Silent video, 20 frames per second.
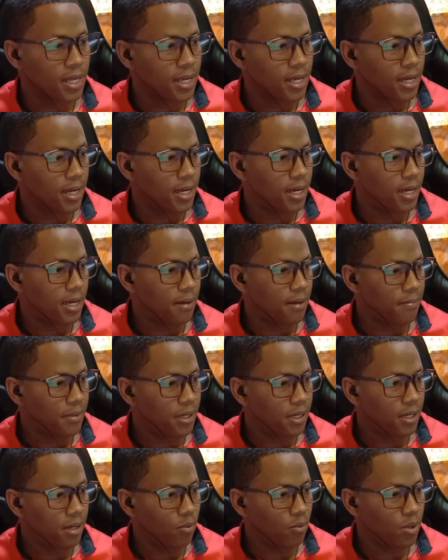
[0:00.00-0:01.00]

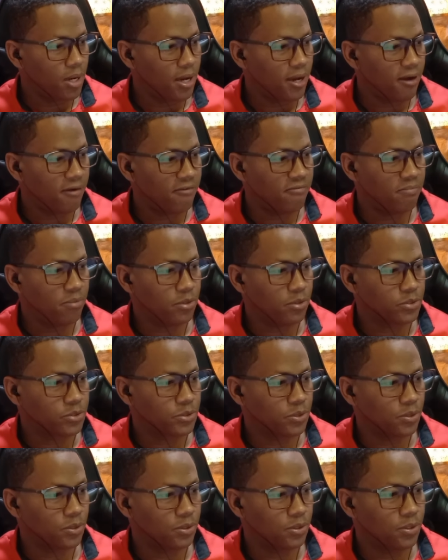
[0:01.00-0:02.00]
Here we have
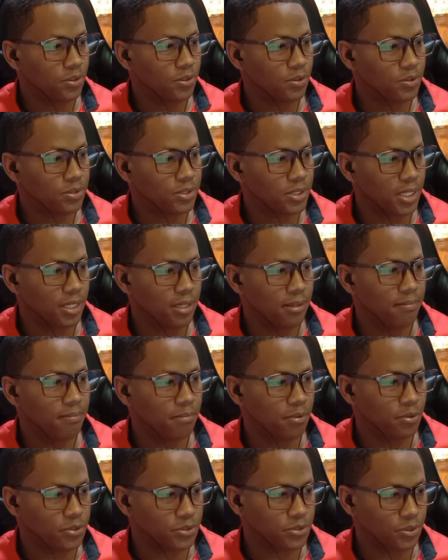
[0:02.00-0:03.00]
vosotros and
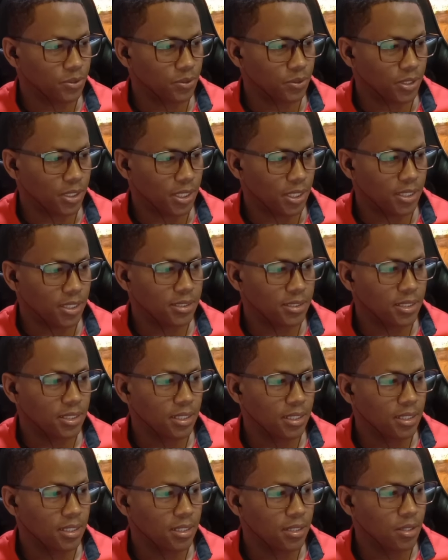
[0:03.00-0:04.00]
vosotras,
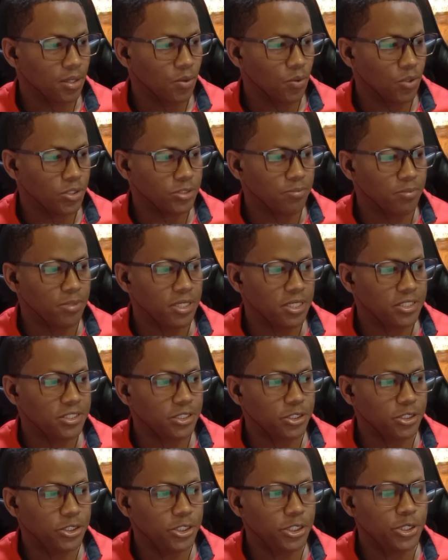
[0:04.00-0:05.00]
which means
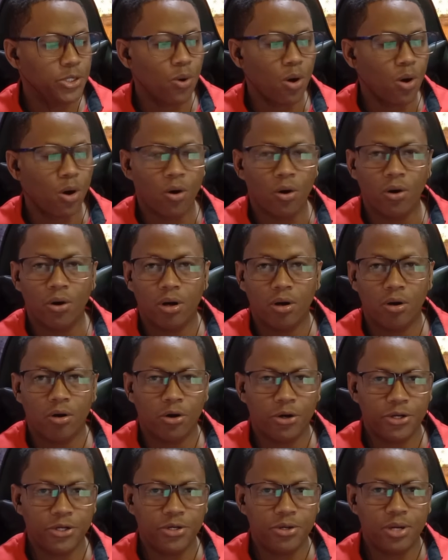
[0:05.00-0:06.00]
you are or
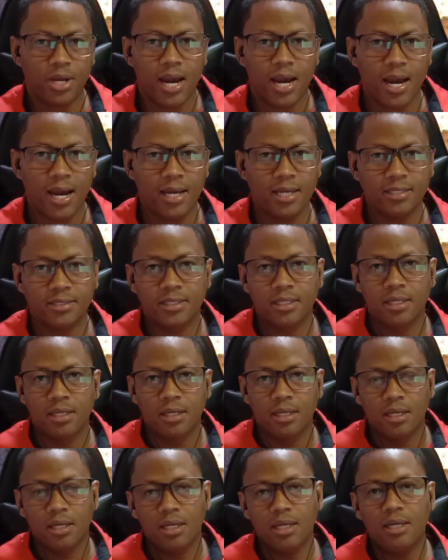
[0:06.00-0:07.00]
you guys
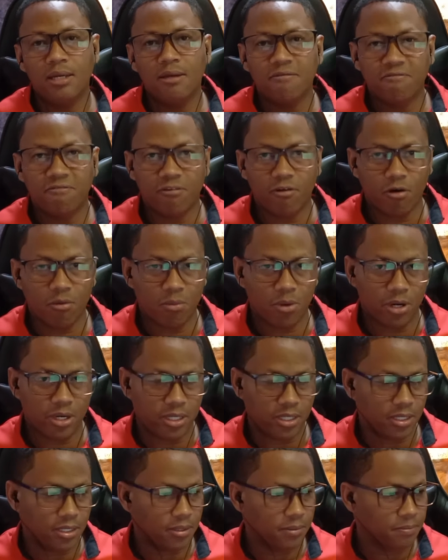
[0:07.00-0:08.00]
informally.
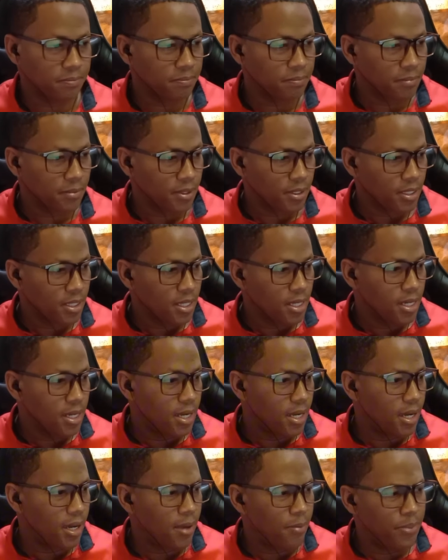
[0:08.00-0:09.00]

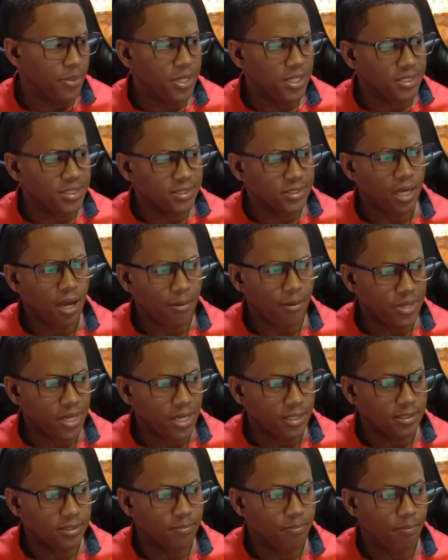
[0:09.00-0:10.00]
This
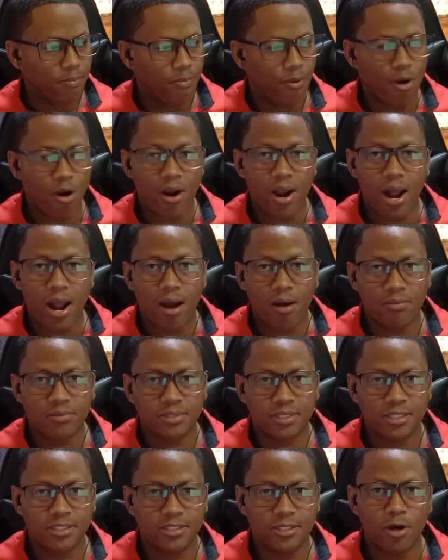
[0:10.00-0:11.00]
subject pronouns
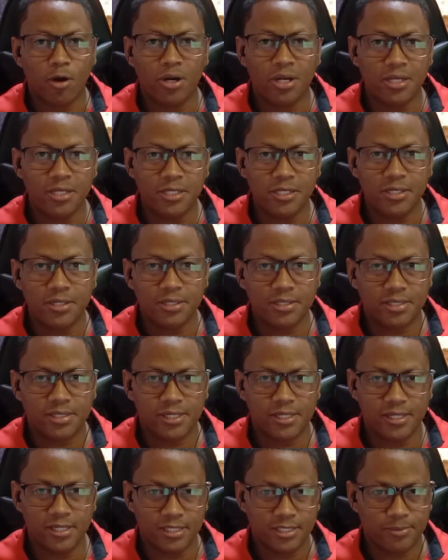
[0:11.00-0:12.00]
is only used
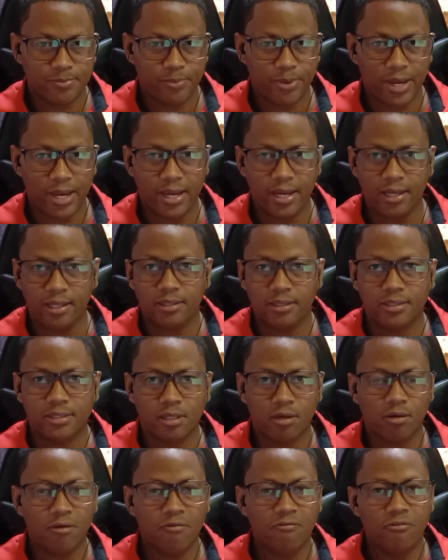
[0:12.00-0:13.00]
in Spain. So
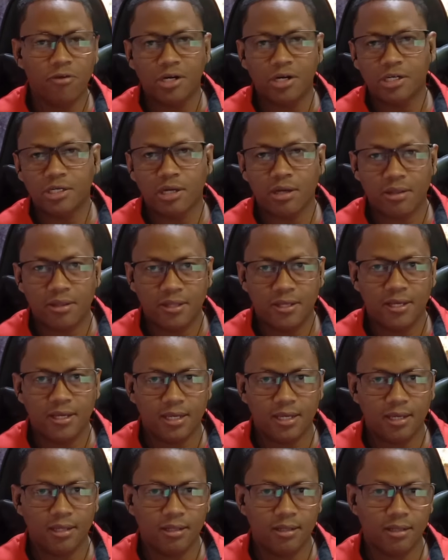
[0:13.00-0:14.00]
if you're not
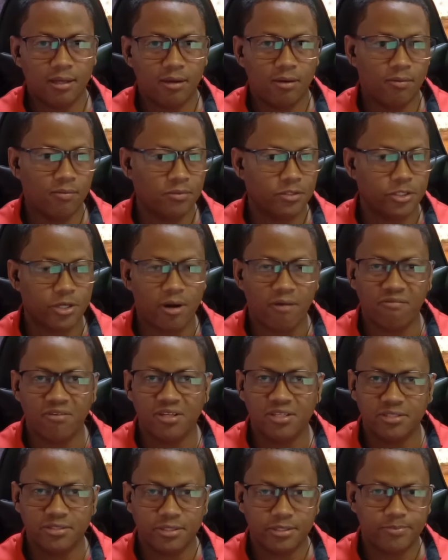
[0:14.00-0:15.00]
thinking on traveling
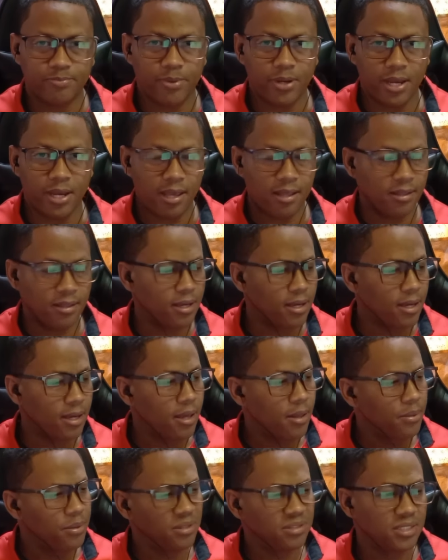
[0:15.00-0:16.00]
to Spain,
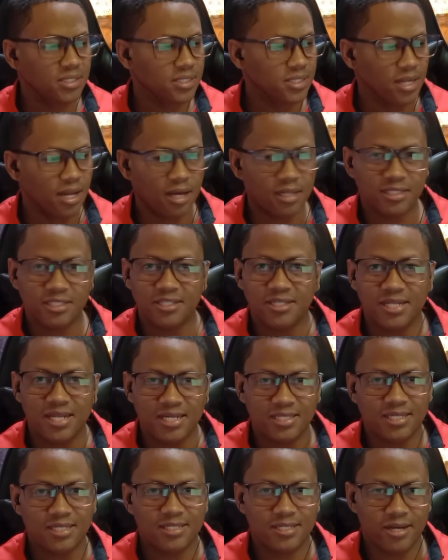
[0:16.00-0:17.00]
this is not
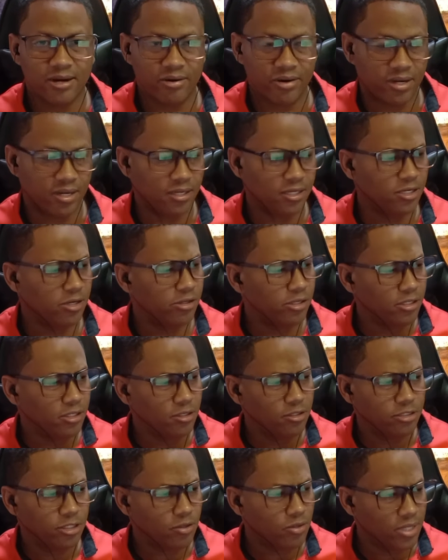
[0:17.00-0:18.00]
necessary. You
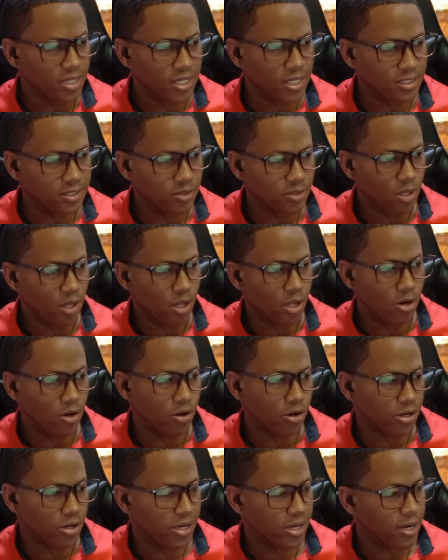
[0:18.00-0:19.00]
don't need to
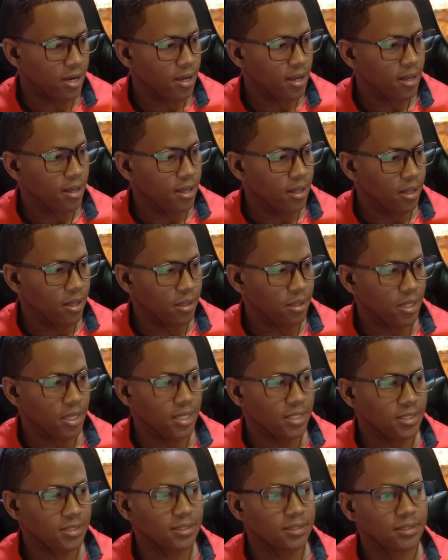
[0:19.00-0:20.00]
learn
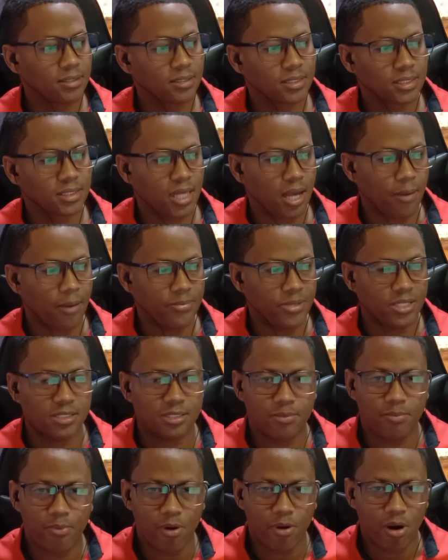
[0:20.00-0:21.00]
this subject
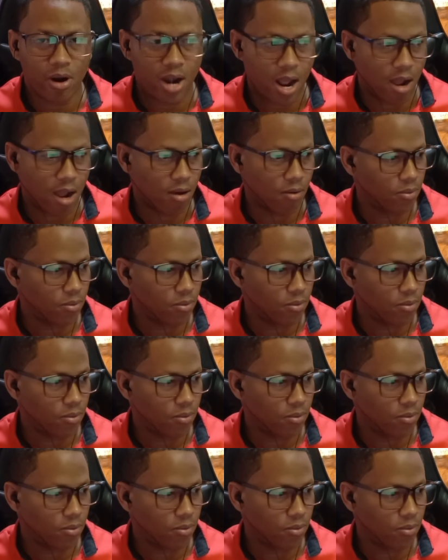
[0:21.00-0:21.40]
pronoun.